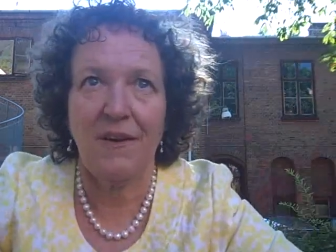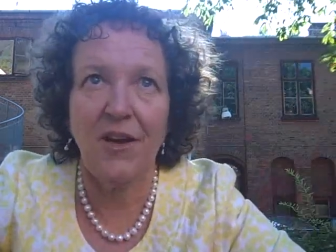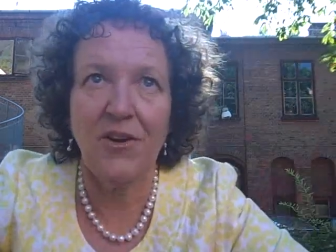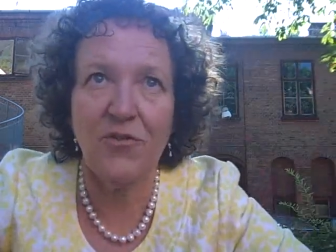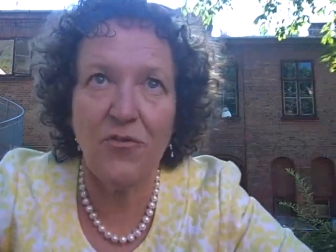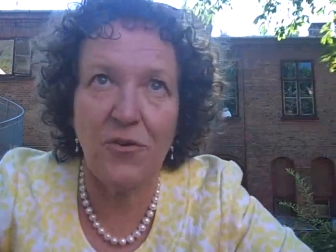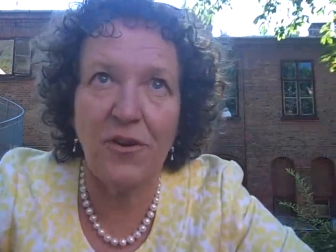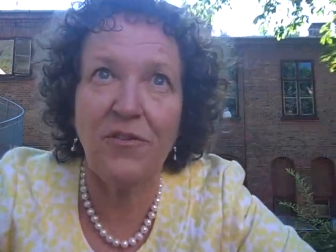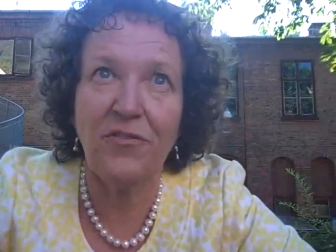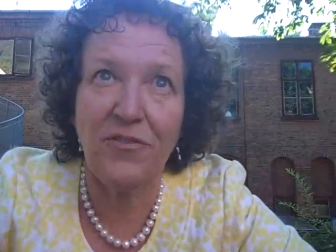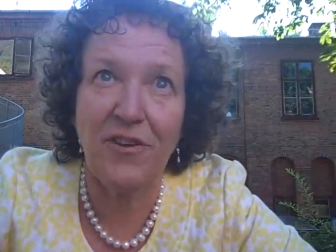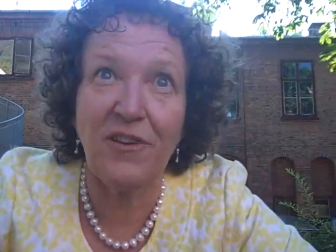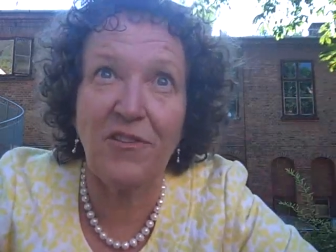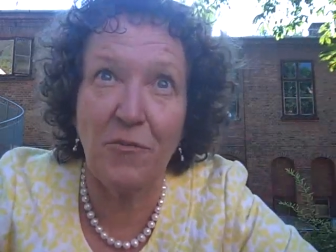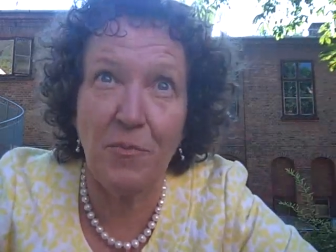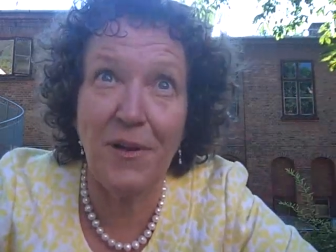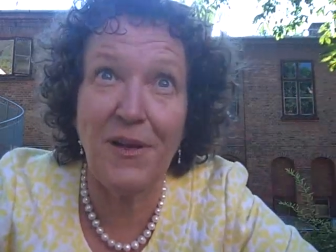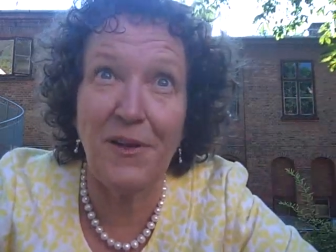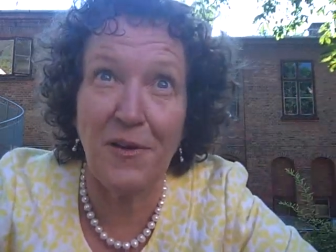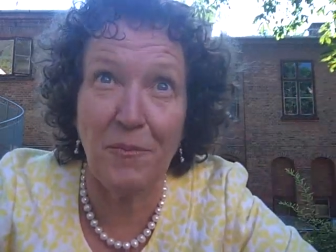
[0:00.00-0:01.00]
country of
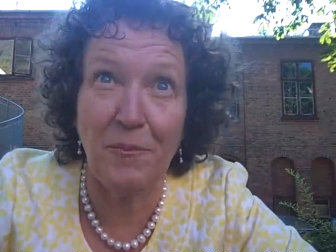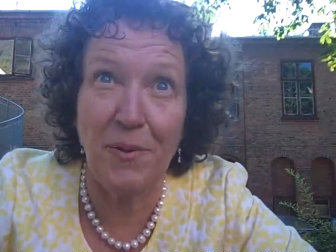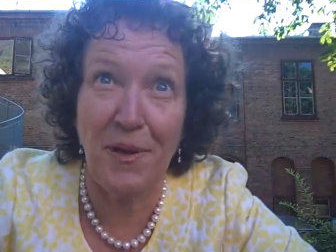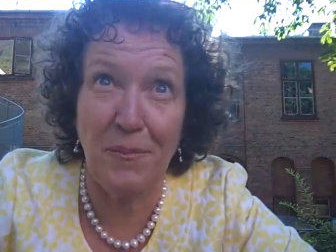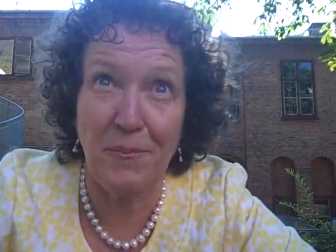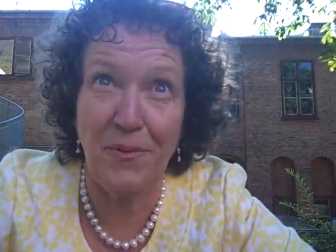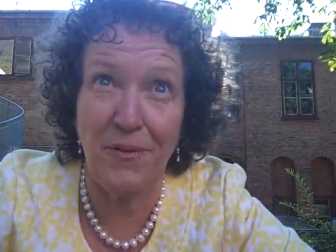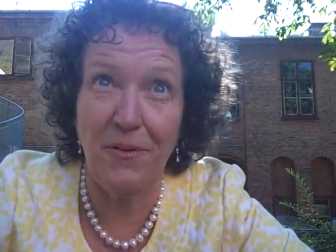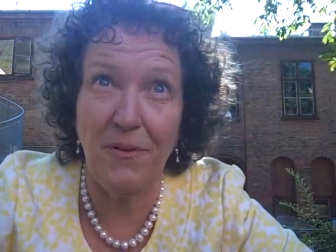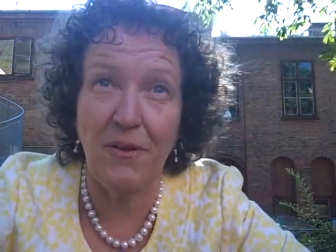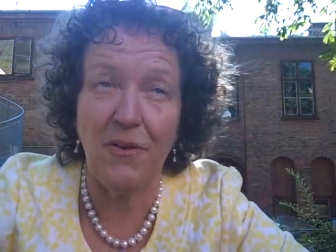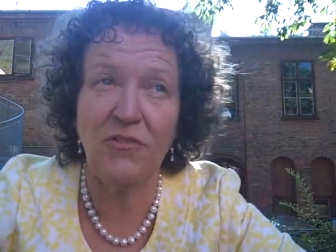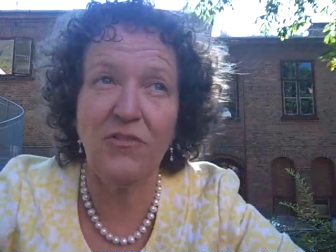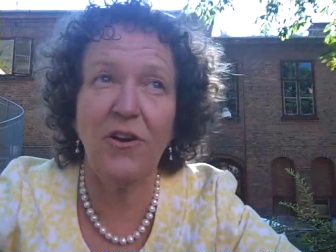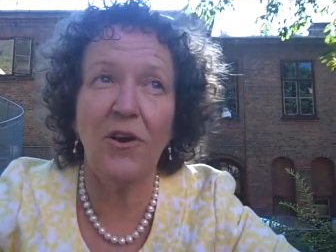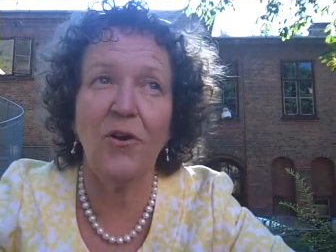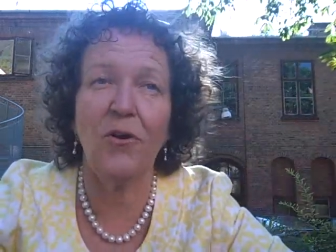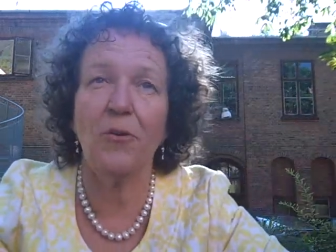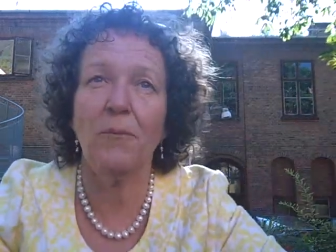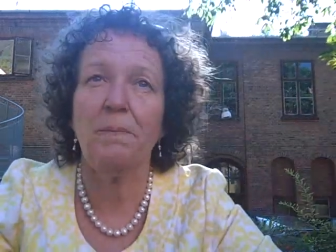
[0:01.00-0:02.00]
6 million people.
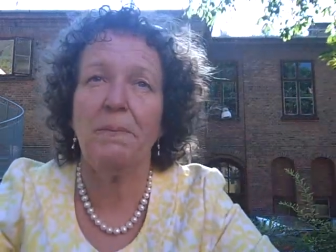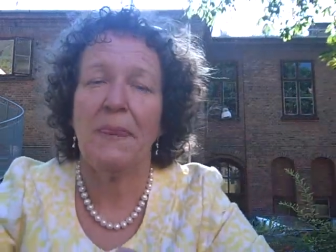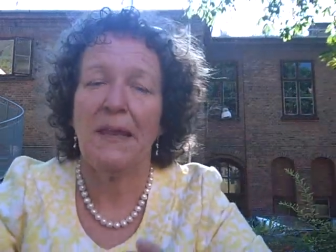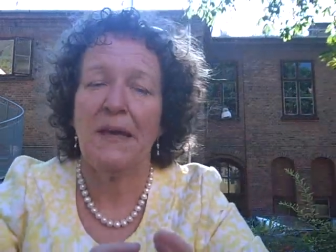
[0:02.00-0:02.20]
So,